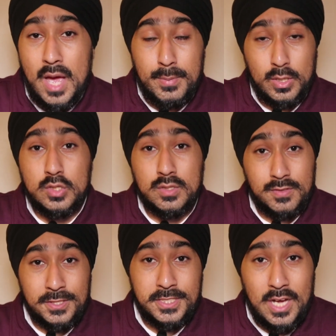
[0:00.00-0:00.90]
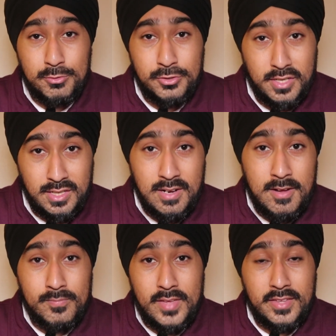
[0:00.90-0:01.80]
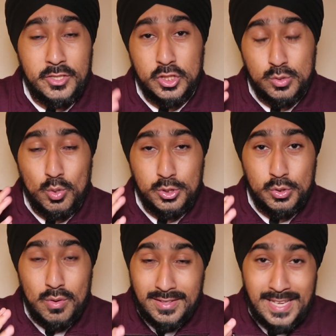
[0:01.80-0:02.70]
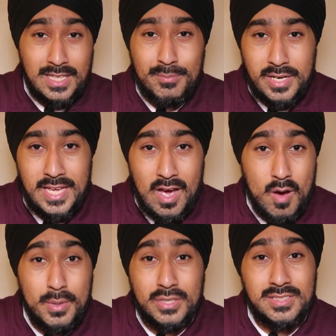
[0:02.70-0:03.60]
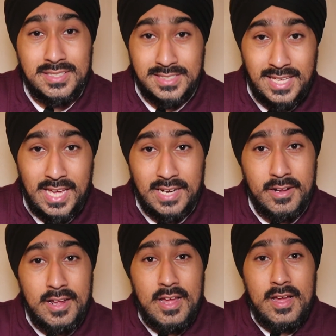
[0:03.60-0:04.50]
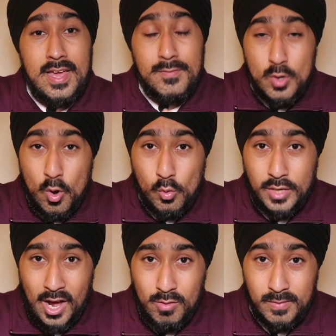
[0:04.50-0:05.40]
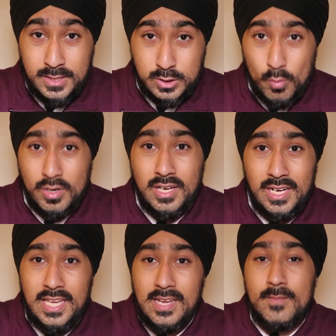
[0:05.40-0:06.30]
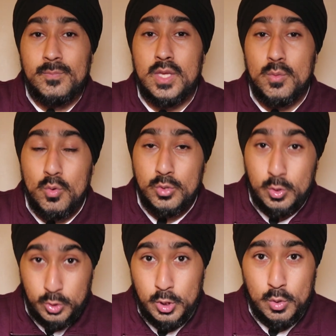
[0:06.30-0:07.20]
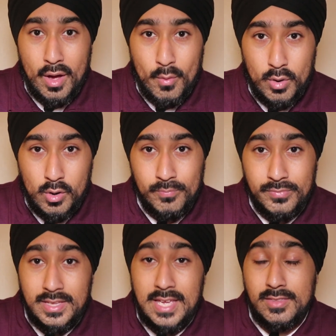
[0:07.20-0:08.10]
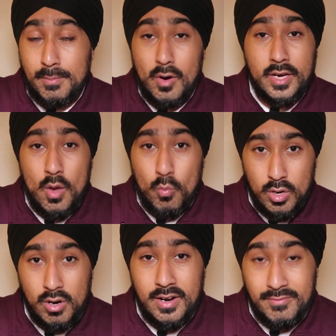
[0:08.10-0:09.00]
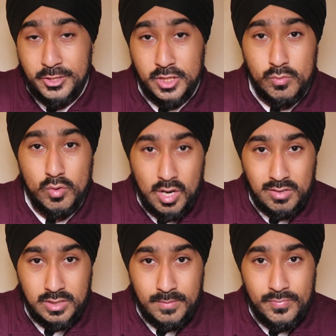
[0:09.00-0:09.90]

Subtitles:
because of such downturn and they just want to take the money out because they're scared. If you hold out, historically, you will do quite well. The market will eventually recover.